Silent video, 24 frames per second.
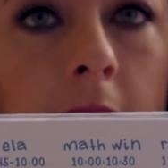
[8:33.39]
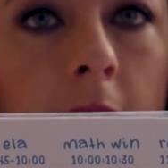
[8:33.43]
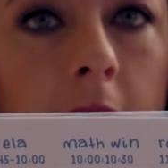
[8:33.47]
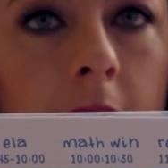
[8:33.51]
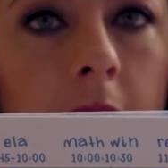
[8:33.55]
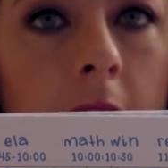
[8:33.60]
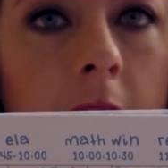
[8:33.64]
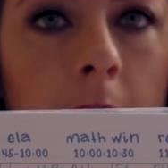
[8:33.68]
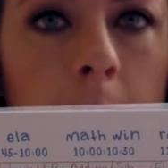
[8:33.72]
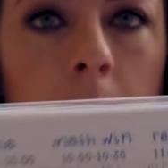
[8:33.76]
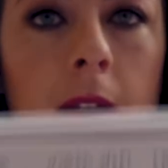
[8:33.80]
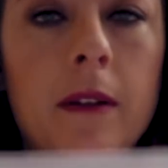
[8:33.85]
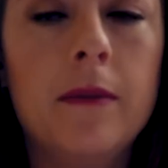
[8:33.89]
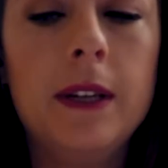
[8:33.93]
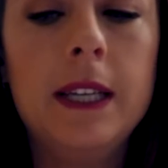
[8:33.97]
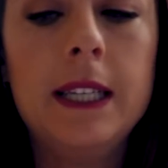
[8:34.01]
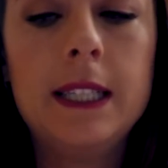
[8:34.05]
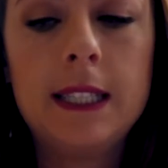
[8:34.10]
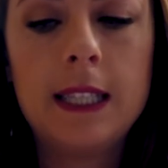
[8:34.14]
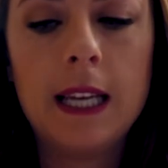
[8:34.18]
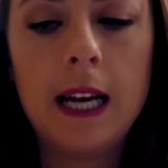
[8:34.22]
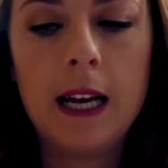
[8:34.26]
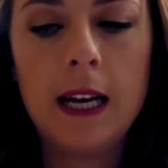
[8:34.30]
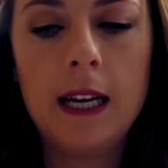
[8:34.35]
that have like my
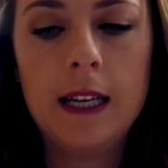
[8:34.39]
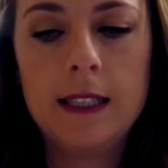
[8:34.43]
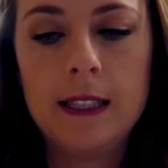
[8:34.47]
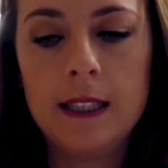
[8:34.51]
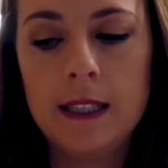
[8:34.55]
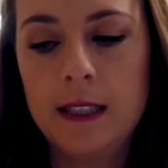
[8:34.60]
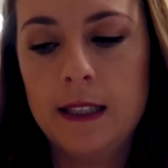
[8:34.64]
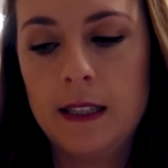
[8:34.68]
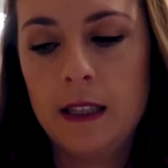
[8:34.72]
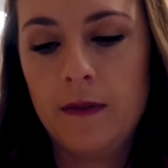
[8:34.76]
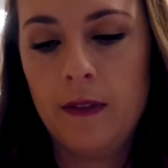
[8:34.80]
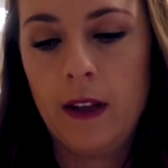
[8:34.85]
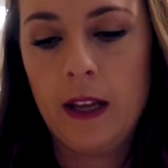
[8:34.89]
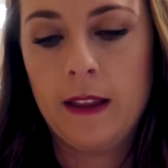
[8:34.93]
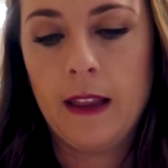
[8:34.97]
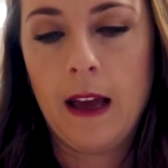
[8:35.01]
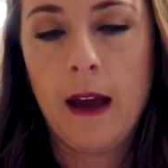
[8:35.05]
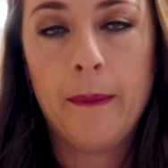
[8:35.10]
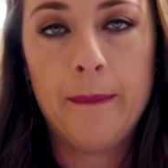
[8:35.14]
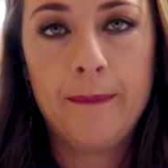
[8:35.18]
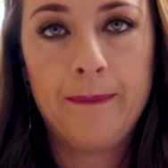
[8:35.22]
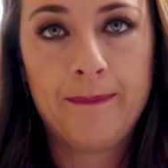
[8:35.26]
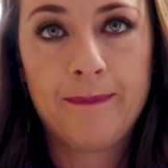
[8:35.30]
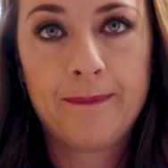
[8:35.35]
recess and stuff like
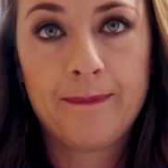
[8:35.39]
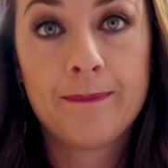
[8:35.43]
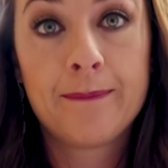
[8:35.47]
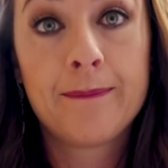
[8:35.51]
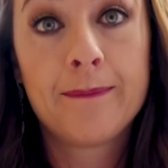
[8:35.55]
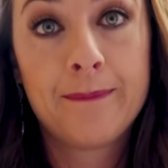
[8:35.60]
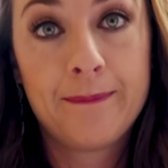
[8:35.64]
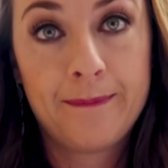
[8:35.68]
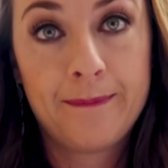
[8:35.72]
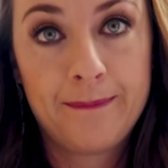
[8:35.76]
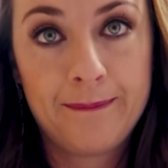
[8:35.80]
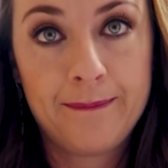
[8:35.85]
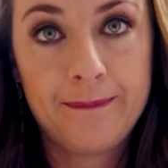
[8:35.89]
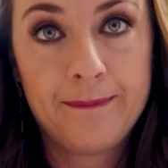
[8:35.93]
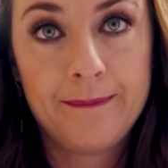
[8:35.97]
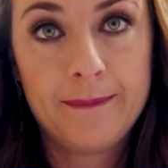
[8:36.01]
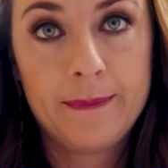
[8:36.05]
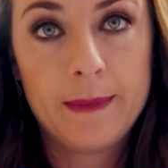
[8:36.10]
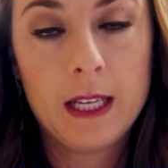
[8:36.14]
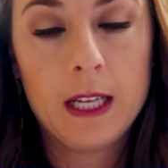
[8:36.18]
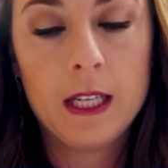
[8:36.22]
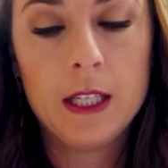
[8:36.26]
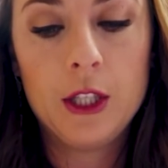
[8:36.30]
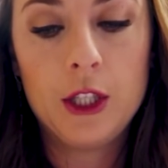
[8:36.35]
that.
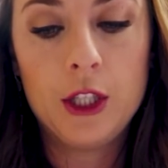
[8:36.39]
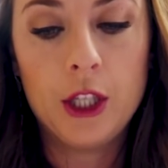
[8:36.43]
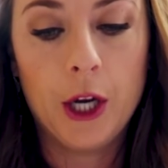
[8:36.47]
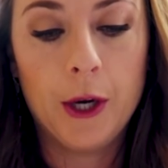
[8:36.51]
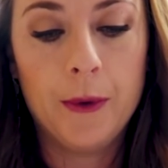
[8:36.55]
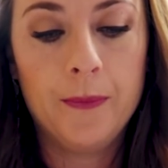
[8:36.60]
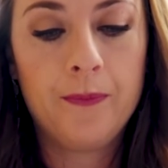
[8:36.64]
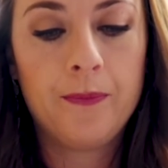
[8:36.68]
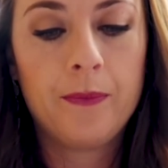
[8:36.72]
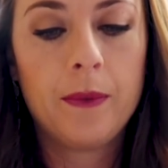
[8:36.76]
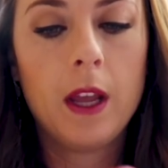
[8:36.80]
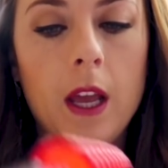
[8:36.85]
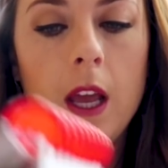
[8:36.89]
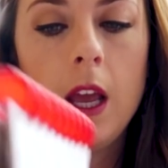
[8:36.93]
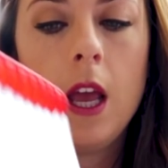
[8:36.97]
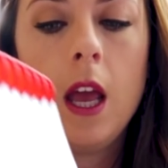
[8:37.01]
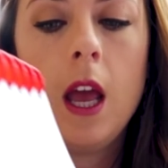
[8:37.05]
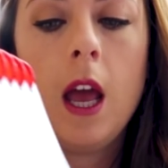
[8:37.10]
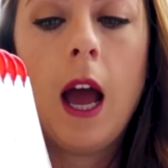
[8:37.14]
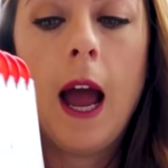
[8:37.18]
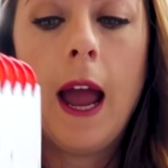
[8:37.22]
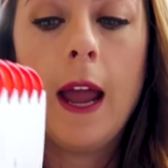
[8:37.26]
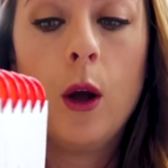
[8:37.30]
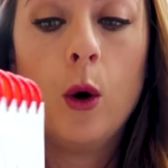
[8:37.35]
So
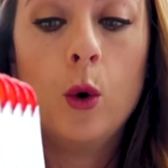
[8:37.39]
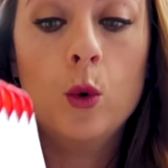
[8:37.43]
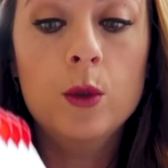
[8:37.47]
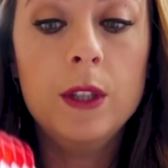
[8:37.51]
I